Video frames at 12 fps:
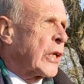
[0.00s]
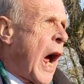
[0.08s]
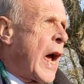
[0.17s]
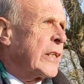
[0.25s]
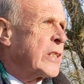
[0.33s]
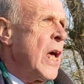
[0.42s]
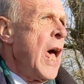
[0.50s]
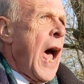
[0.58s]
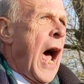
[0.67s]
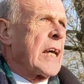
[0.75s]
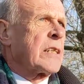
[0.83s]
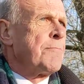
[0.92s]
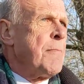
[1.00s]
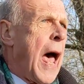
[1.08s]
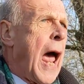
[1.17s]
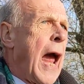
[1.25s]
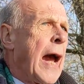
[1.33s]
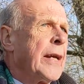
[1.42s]
Christ has
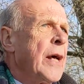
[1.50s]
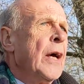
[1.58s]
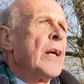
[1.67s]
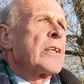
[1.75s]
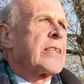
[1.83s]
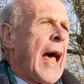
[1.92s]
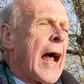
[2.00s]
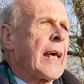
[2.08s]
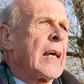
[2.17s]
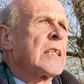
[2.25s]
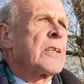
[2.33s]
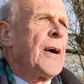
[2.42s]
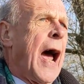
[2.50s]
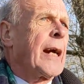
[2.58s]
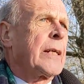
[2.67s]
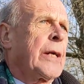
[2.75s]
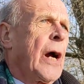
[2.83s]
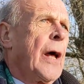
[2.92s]
made
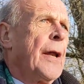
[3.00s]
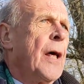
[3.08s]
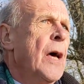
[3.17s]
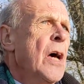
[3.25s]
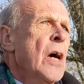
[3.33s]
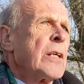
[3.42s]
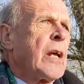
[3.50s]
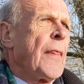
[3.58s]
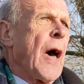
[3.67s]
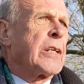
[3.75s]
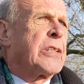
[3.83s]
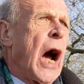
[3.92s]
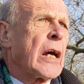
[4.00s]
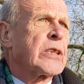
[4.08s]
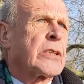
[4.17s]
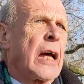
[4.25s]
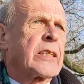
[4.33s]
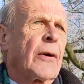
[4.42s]
satisfaction to the
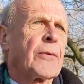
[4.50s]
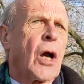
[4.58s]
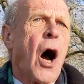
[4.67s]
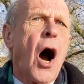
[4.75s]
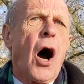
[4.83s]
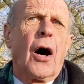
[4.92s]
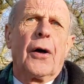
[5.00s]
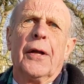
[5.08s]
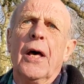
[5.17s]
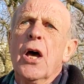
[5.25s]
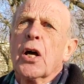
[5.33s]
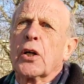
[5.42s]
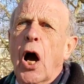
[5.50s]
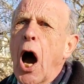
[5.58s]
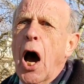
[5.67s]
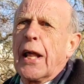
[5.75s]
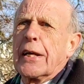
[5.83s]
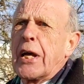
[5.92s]
justice of God.
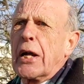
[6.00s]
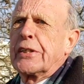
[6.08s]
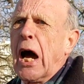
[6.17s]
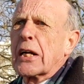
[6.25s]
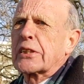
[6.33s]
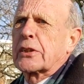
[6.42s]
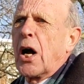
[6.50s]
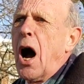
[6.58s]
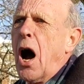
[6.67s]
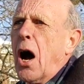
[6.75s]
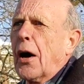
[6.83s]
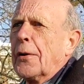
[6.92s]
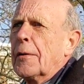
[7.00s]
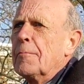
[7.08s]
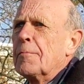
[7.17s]
God is a just God.